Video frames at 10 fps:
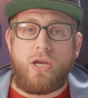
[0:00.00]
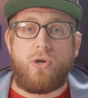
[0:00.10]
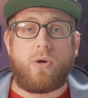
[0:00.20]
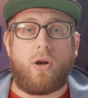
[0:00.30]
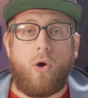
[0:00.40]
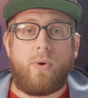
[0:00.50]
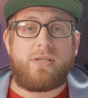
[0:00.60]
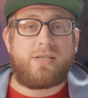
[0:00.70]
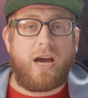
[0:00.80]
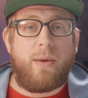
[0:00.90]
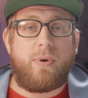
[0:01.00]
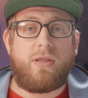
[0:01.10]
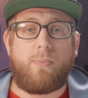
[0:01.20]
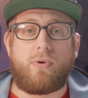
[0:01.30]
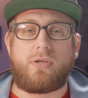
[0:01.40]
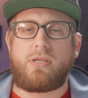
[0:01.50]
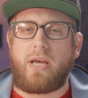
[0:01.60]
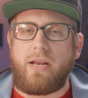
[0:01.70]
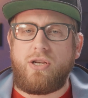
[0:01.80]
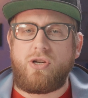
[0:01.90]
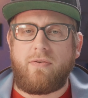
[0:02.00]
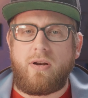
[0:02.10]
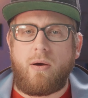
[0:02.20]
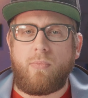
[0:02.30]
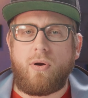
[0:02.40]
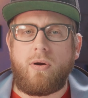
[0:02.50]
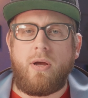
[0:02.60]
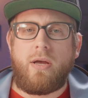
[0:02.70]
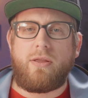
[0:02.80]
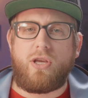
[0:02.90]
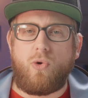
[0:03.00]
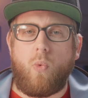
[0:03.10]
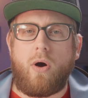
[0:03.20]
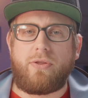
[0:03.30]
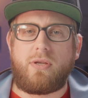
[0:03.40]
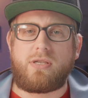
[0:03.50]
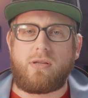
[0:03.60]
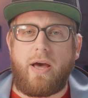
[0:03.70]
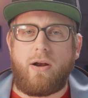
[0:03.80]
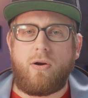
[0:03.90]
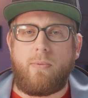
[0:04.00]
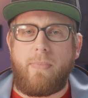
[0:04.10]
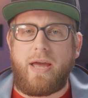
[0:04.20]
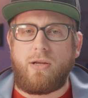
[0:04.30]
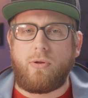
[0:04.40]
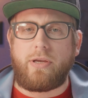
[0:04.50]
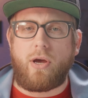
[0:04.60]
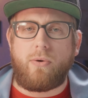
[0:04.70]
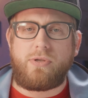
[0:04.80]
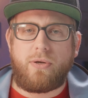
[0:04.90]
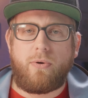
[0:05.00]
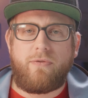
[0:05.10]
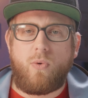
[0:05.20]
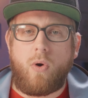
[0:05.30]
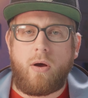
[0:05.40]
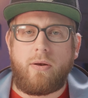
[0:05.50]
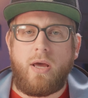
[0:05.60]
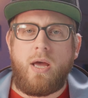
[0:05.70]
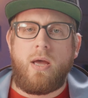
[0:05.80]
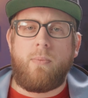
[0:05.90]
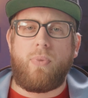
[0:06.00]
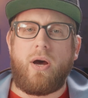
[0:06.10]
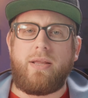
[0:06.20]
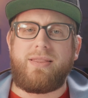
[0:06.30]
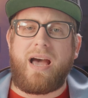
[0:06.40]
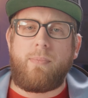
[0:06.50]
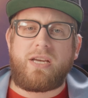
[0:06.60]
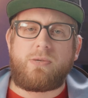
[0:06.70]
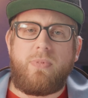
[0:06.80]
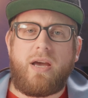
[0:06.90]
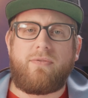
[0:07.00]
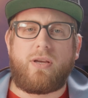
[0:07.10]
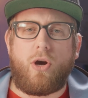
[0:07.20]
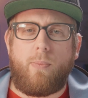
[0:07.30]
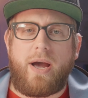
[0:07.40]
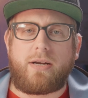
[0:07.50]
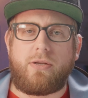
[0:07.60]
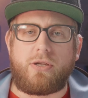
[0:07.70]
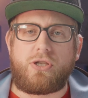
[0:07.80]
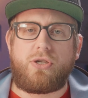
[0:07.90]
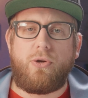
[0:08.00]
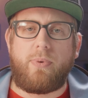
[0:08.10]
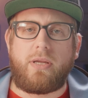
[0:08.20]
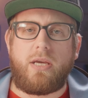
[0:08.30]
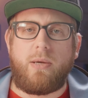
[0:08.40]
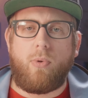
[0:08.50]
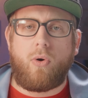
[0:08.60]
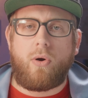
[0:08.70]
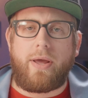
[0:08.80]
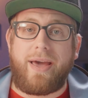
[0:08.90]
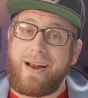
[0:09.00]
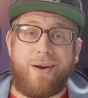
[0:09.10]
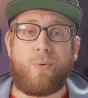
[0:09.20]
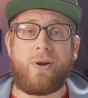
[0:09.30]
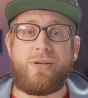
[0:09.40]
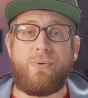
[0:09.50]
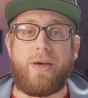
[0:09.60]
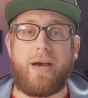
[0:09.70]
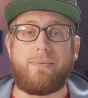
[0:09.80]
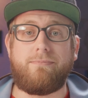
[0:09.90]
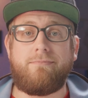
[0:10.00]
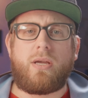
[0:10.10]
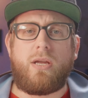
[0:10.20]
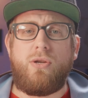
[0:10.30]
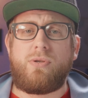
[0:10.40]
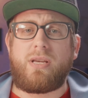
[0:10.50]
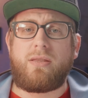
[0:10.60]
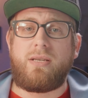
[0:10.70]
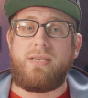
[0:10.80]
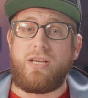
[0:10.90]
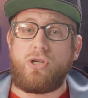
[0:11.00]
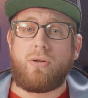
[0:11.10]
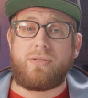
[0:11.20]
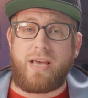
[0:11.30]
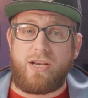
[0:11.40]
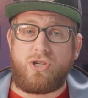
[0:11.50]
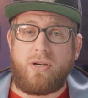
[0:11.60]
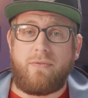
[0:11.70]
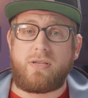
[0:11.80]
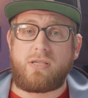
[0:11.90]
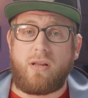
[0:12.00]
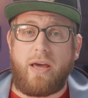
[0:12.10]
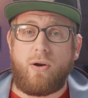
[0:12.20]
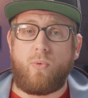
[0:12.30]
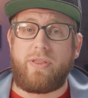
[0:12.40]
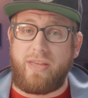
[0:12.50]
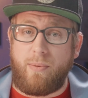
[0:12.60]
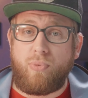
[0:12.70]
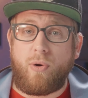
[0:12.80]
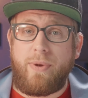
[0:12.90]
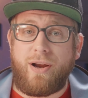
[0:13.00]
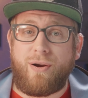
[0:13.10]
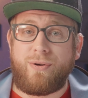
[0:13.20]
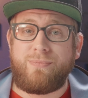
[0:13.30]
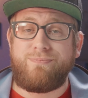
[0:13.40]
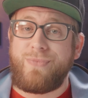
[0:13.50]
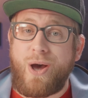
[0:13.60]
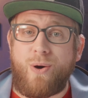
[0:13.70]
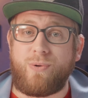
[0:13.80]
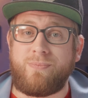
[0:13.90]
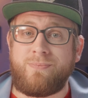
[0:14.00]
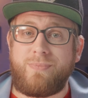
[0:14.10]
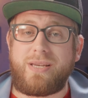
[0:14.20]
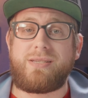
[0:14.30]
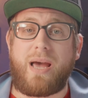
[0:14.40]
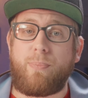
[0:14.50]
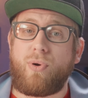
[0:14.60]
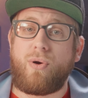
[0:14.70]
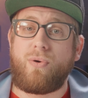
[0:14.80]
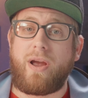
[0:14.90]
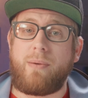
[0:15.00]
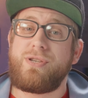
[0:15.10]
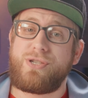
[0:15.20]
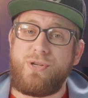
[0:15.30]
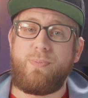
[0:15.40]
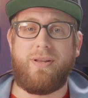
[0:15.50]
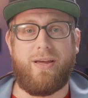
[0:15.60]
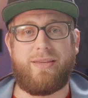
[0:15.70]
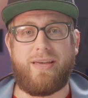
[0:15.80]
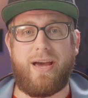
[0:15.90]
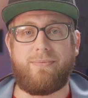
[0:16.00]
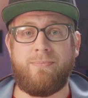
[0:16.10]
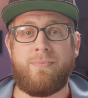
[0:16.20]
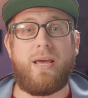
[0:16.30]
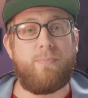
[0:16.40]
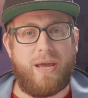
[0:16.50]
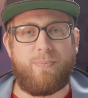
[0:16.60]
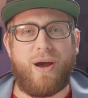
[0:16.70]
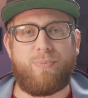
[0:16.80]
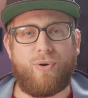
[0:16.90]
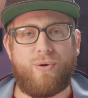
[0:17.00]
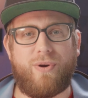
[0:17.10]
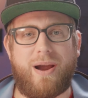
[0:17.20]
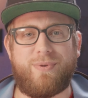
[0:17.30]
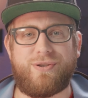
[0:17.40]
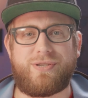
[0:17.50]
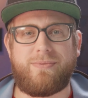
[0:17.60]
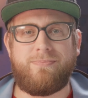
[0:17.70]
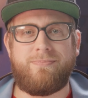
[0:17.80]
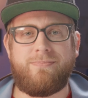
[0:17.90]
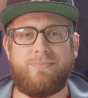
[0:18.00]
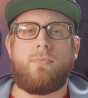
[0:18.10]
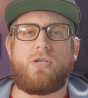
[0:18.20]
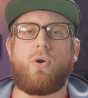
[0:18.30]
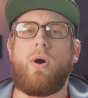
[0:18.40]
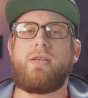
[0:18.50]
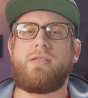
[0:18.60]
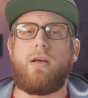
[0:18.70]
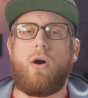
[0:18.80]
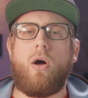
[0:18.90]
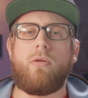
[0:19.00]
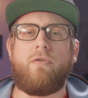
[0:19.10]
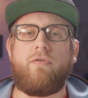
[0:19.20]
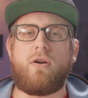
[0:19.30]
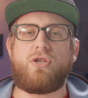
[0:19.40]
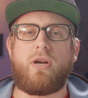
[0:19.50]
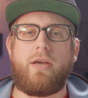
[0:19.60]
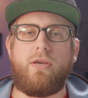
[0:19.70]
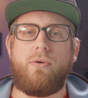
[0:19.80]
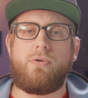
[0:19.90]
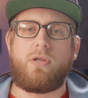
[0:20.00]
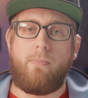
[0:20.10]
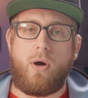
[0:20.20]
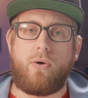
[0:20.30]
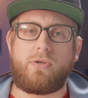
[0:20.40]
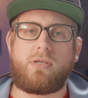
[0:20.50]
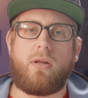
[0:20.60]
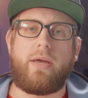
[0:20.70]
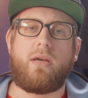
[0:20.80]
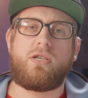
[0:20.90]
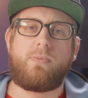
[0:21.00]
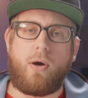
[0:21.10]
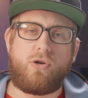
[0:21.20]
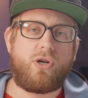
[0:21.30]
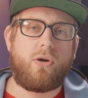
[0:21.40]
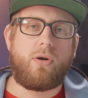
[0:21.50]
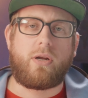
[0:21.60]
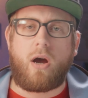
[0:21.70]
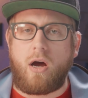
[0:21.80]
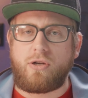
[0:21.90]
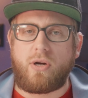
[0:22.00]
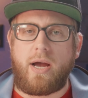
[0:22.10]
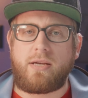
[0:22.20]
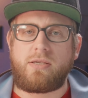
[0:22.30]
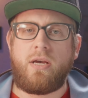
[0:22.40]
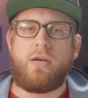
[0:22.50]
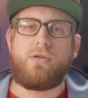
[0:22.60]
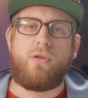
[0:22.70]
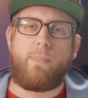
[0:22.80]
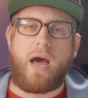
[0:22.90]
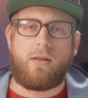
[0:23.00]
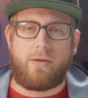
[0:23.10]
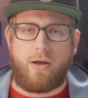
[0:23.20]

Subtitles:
You can always type in the percentage of a number that you want the slider to manually go to if you want, but that makes me have to go back to the stupid keyboard, and I don't want to do that. Can you set the digital tension of a slider within Premiere? No, because that program is stupid like that and made by programmers. So I set all the function I use the most, like exposure and contrast, to the palette